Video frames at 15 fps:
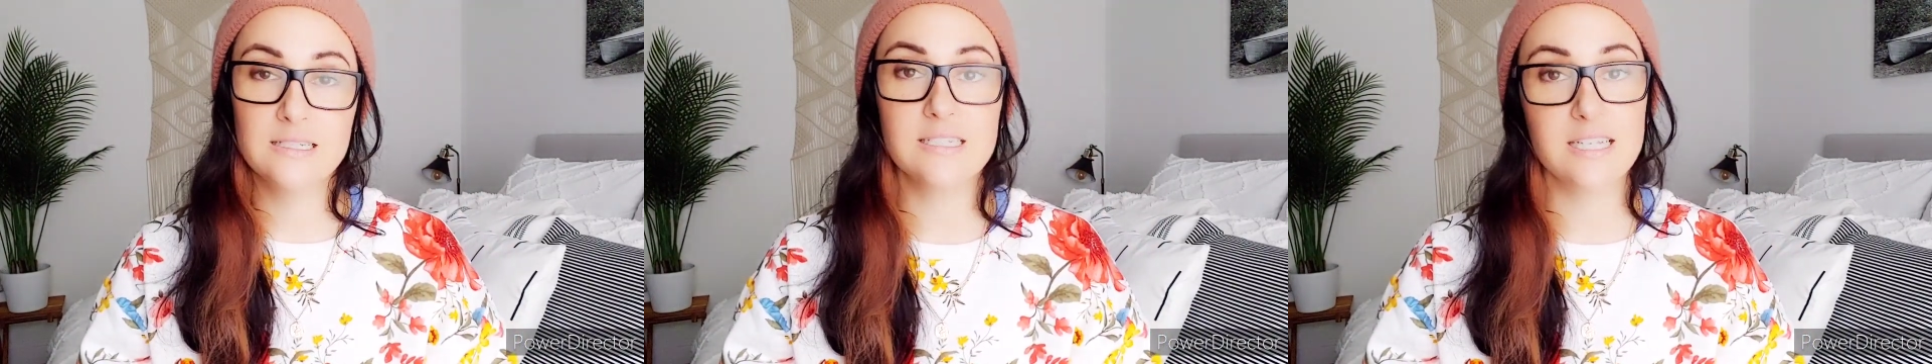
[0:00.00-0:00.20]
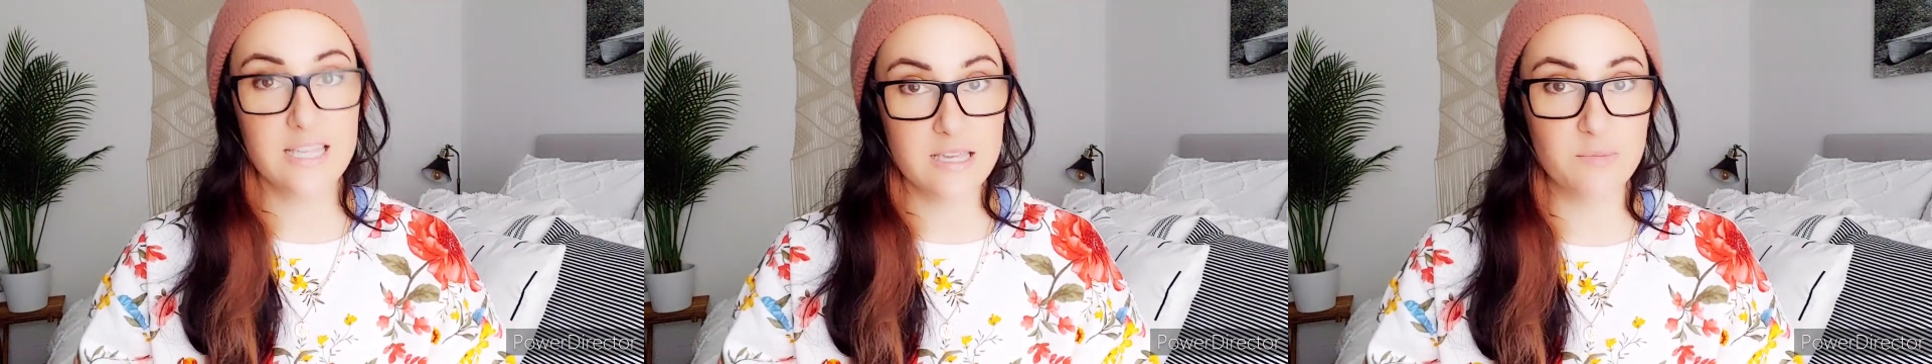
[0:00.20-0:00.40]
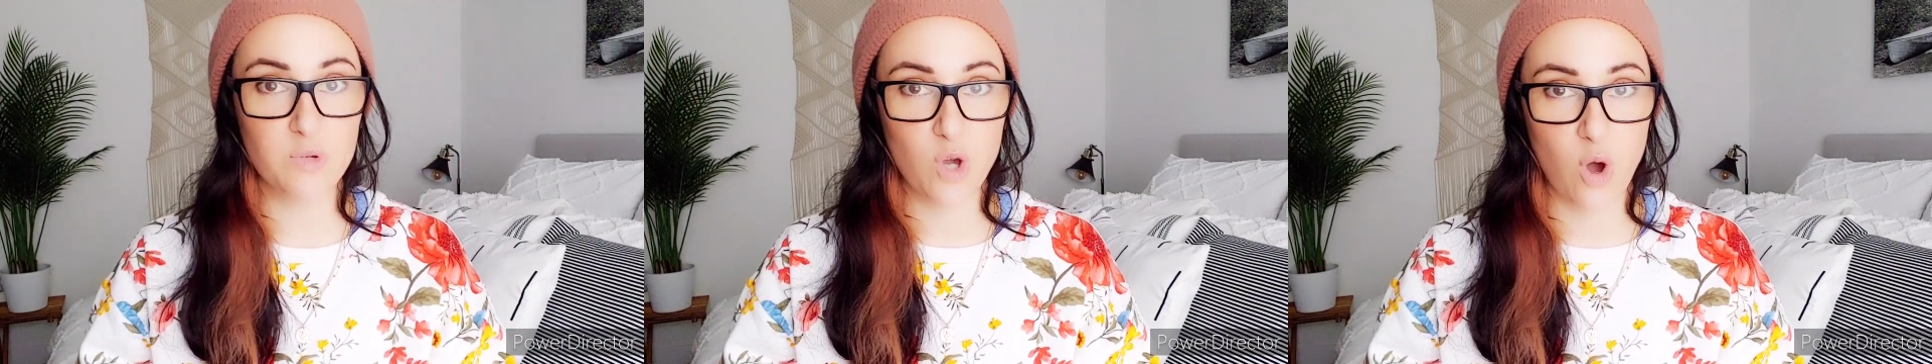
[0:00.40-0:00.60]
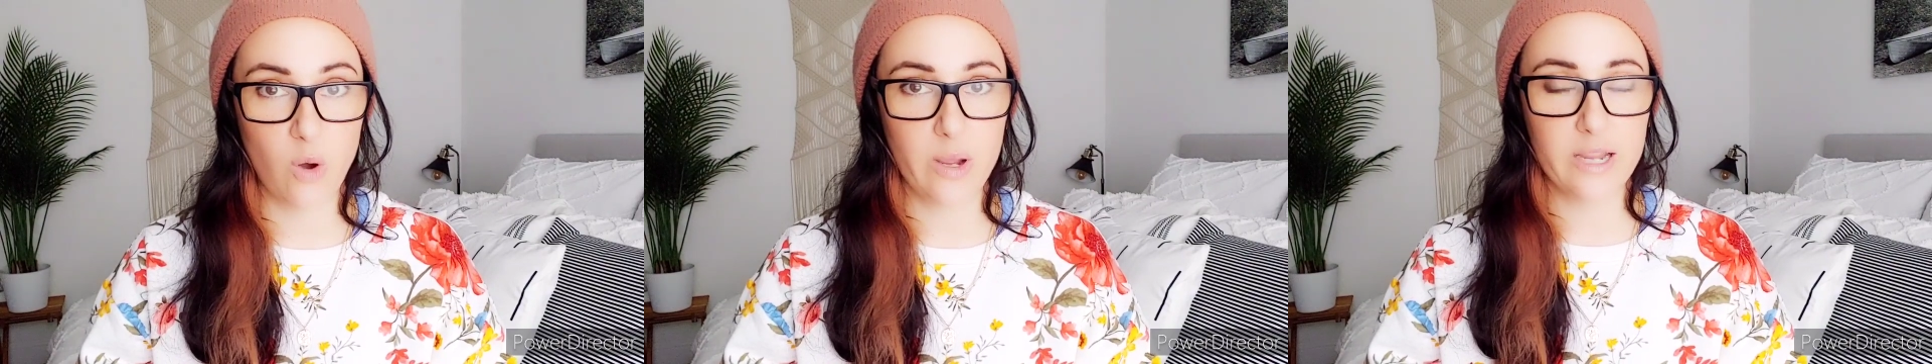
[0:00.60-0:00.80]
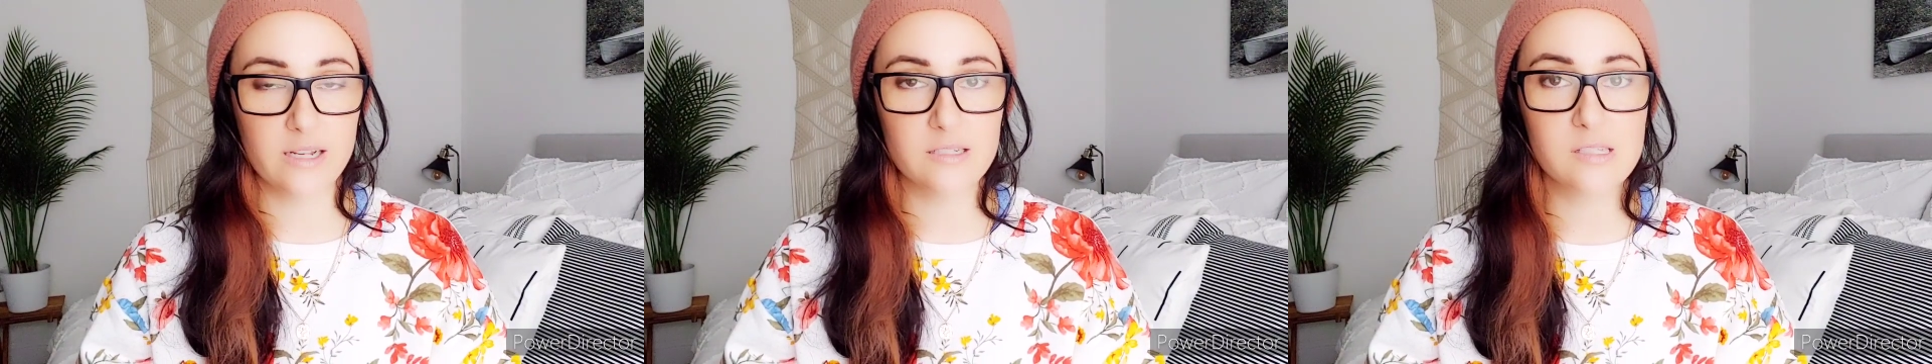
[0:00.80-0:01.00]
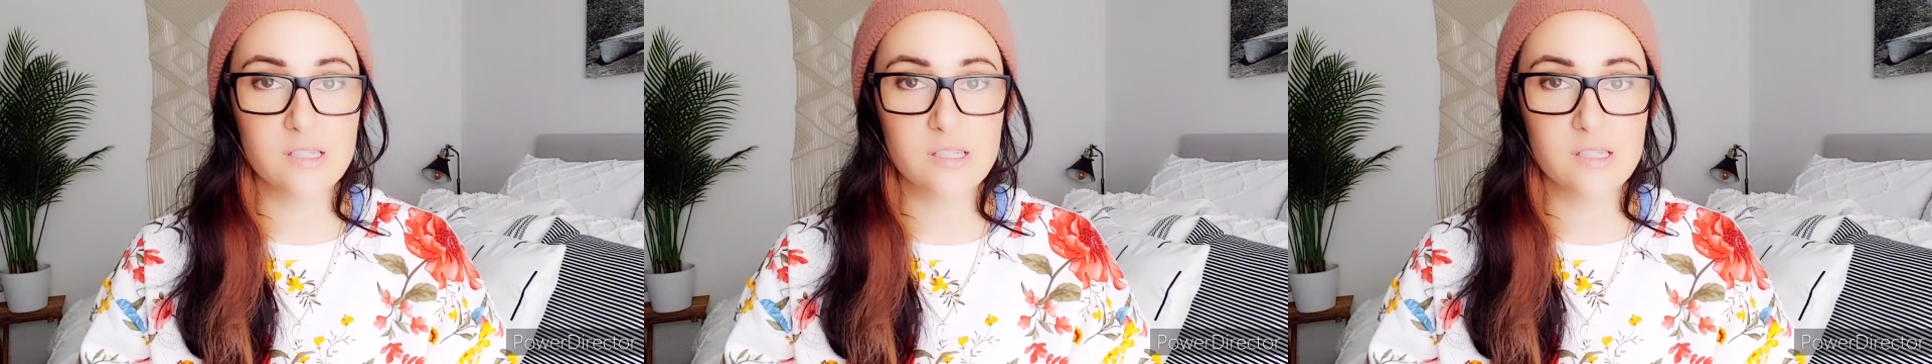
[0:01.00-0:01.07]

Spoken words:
to keep going.